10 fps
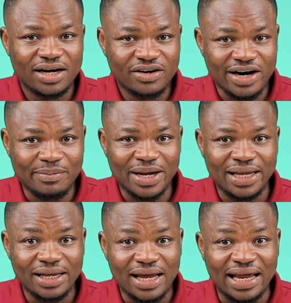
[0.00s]

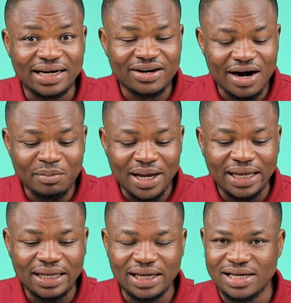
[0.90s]
kramai, and
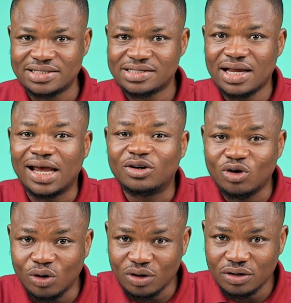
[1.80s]
kramai is a
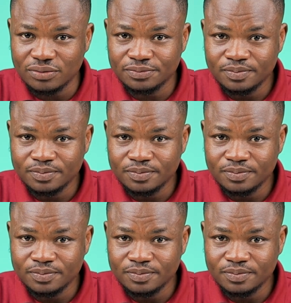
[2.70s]
dog.